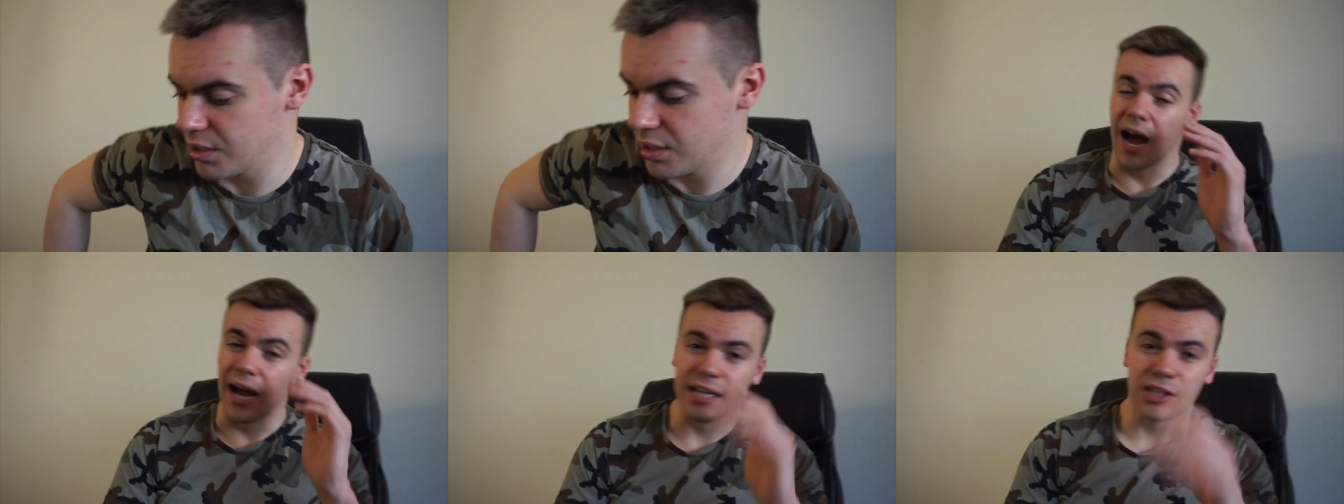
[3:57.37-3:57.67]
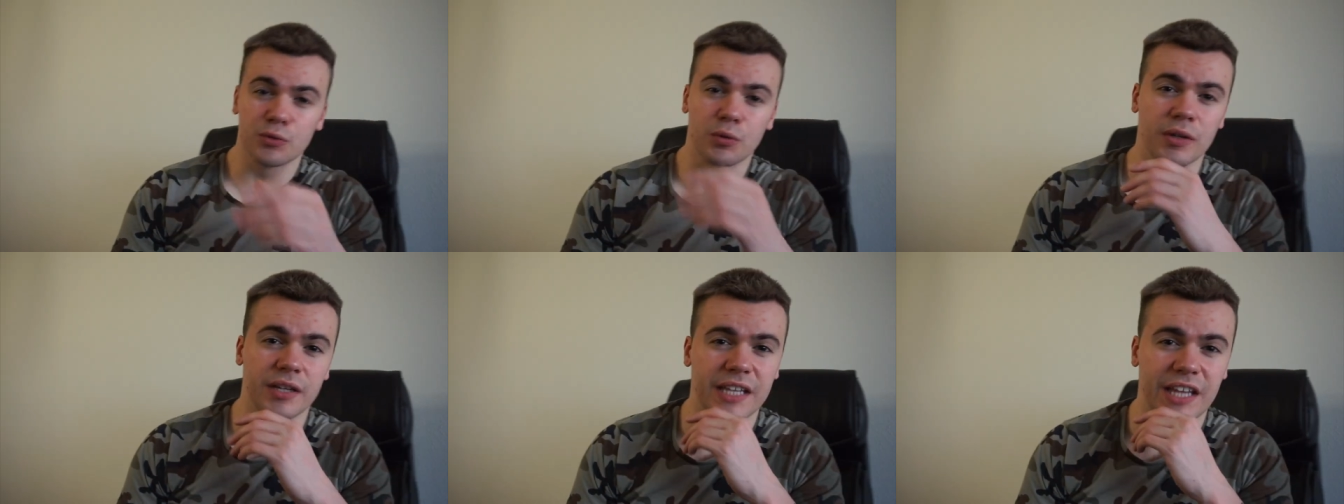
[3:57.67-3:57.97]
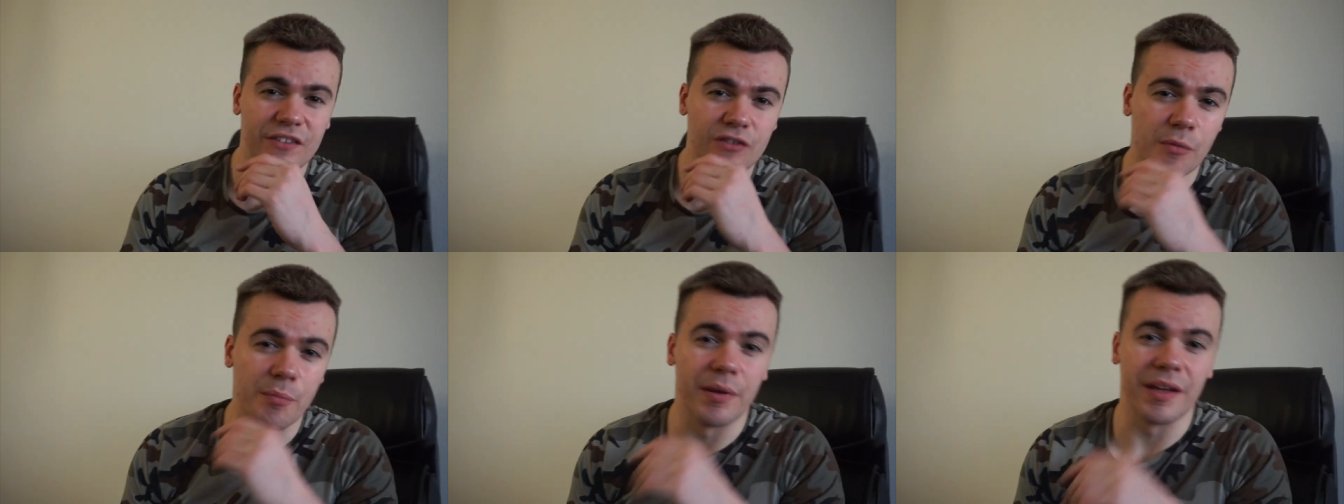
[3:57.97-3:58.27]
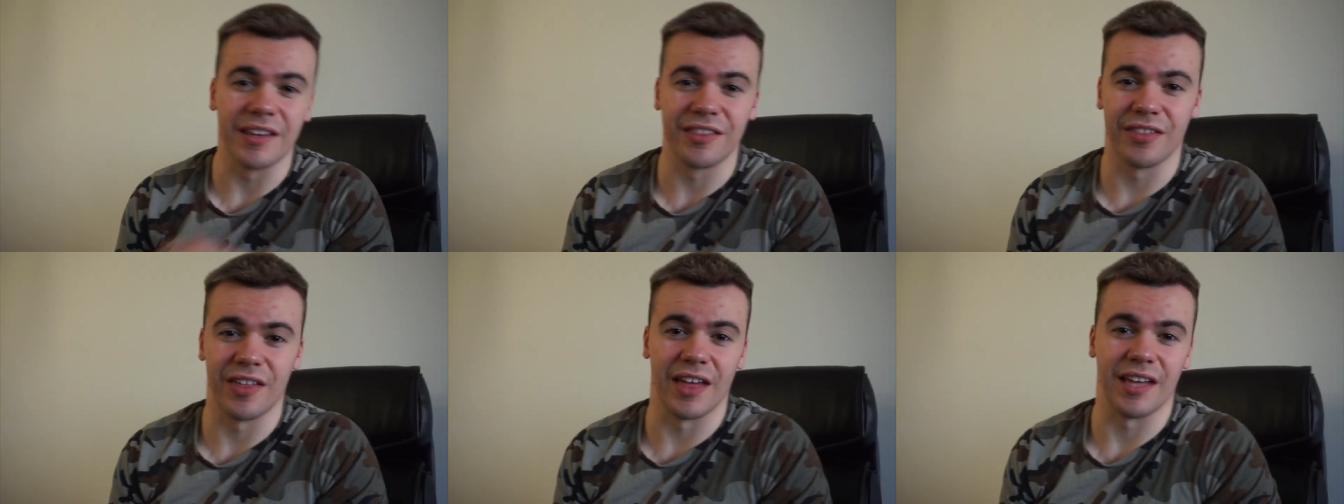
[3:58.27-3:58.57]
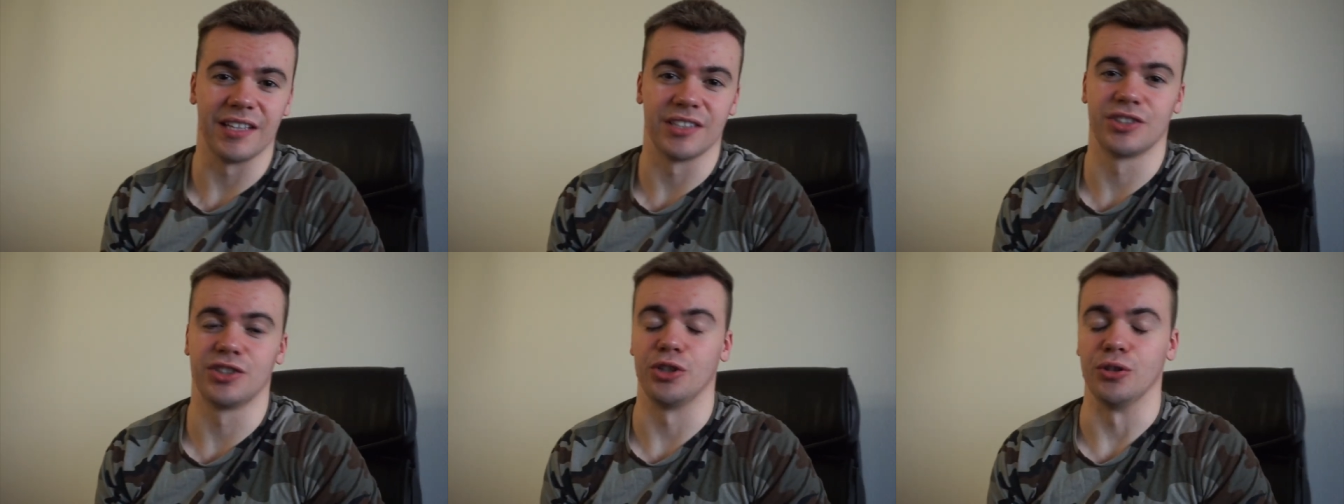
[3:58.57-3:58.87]
I just want to give a big
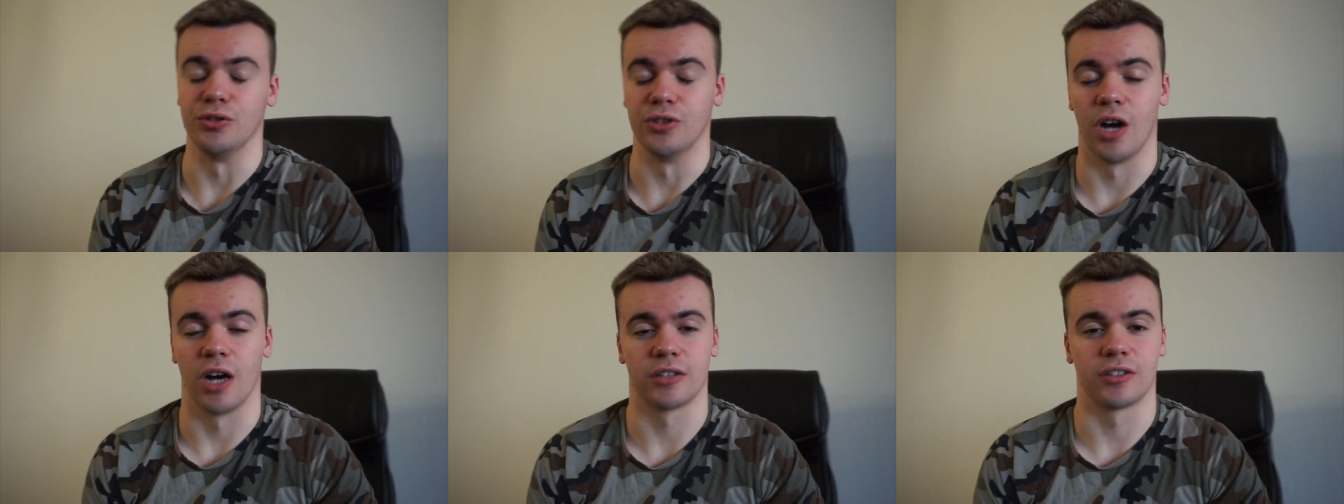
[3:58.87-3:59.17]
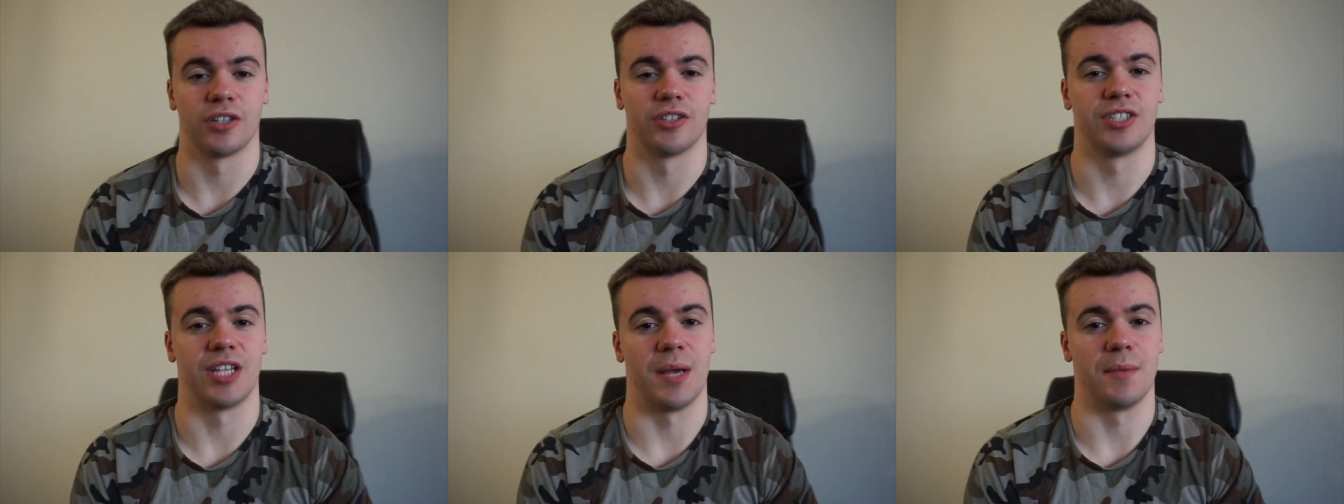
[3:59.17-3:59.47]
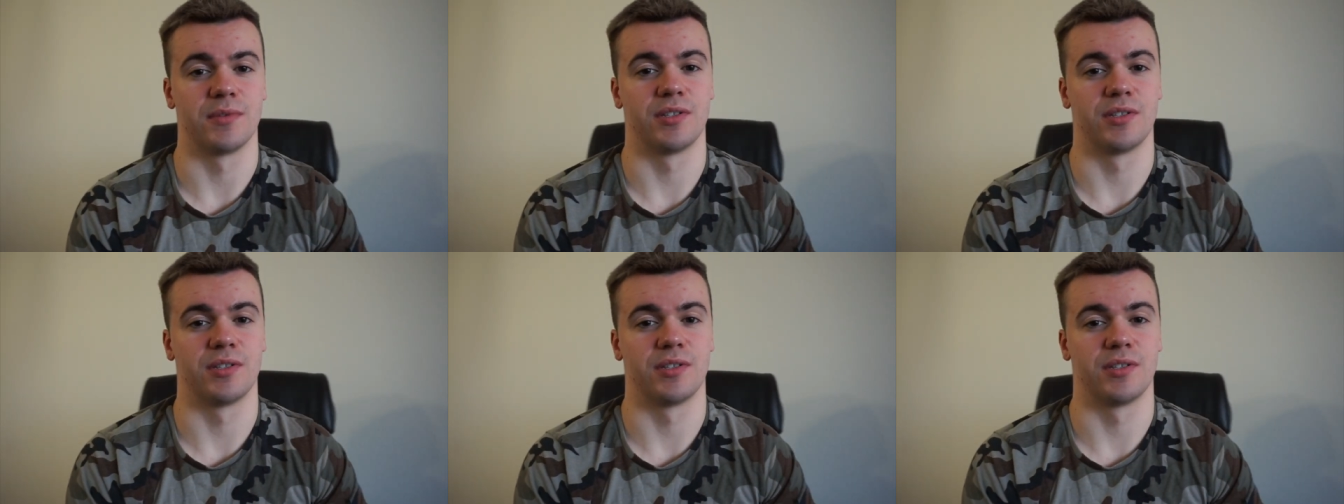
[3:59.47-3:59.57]
thanks to Dr. Sam